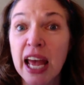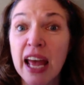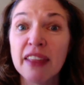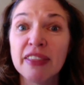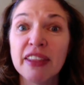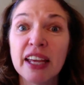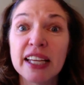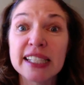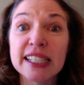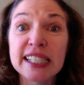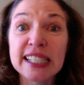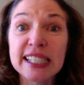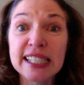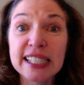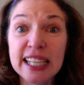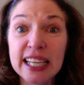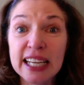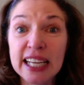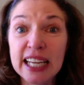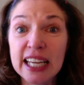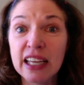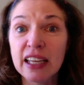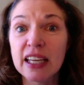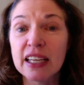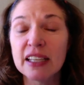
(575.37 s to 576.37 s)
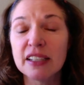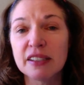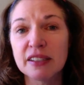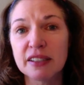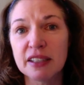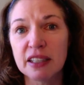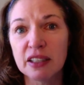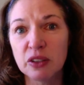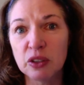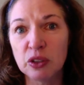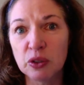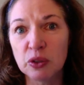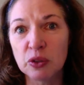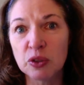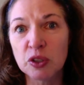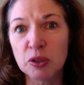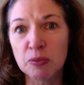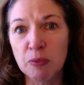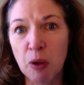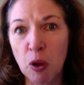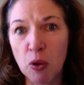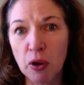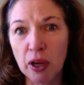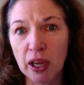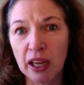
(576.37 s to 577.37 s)
that sitting is the new
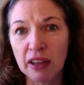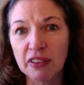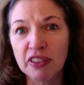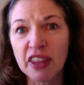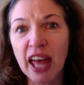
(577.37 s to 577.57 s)
smoking.